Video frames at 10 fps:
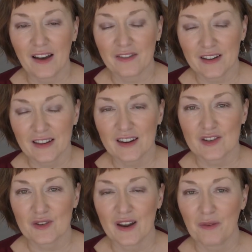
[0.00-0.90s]
I really
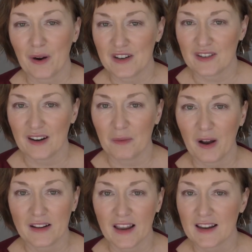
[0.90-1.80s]
enjoy watching their
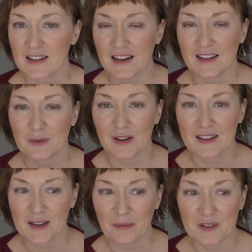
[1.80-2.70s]
podcasts, as well
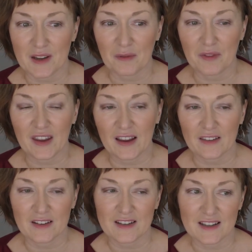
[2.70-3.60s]
as some of the
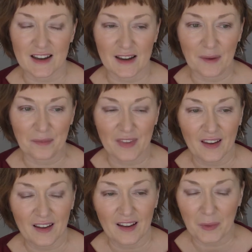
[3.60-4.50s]
others
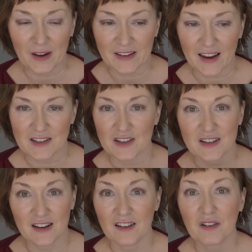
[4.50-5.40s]
podcasters,
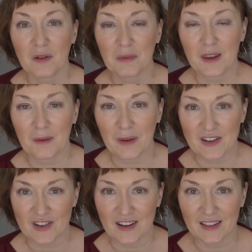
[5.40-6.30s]
and I will be
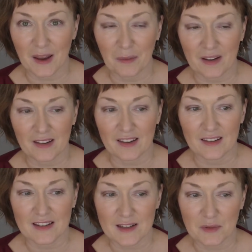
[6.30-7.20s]
mentioning them in
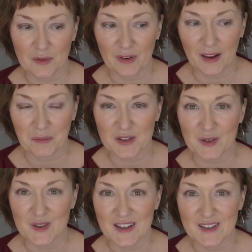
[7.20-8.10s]
the subsequent
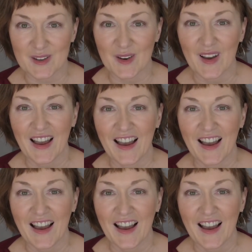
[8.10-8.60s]
episodes. So.